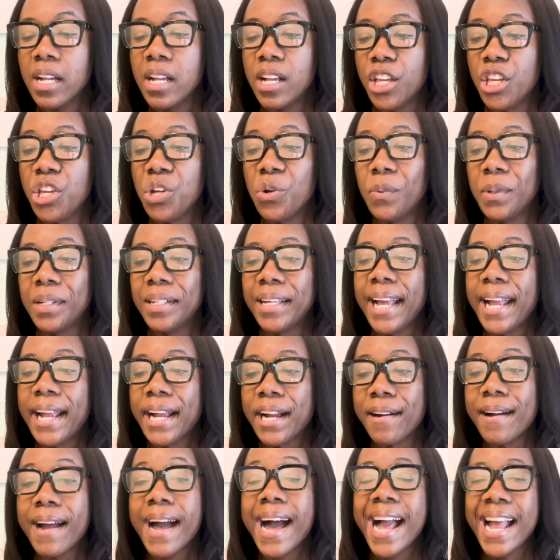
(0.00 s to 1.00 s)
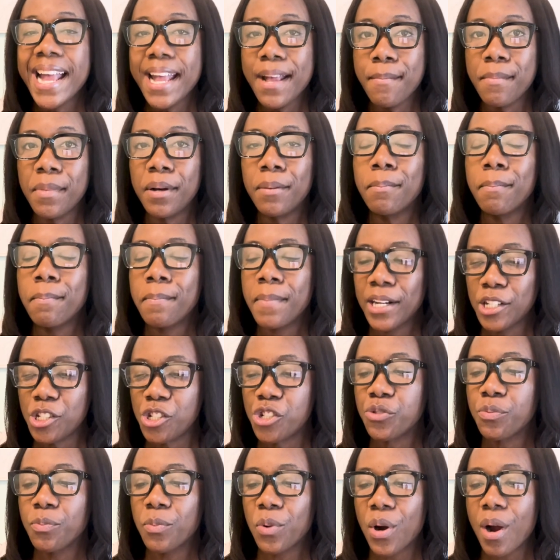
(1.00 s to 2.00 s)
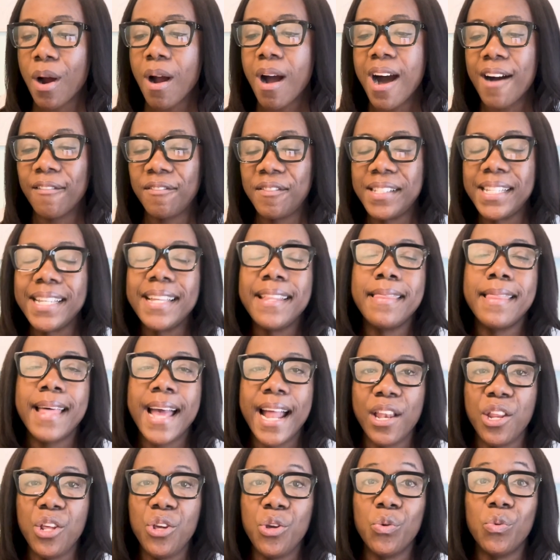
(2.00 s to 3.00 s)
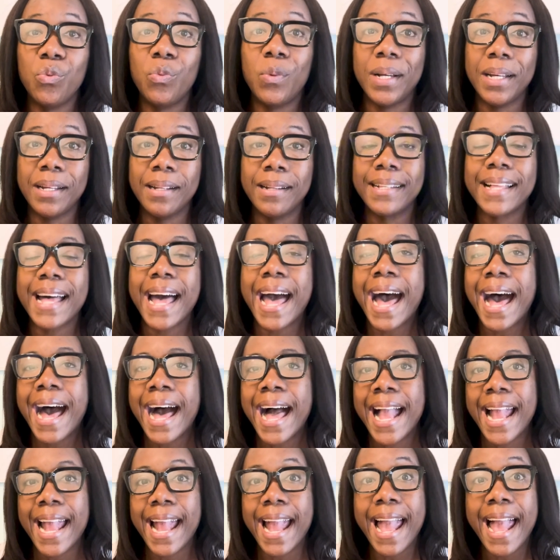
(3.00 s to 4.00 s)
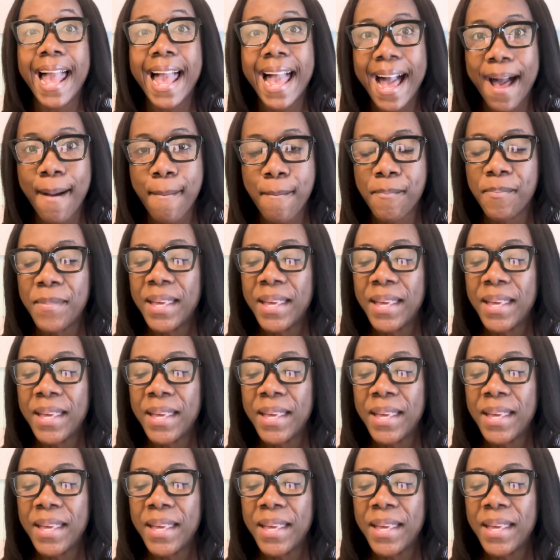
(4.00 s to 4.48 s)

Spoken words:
You will hear I'm much more often than you will I am.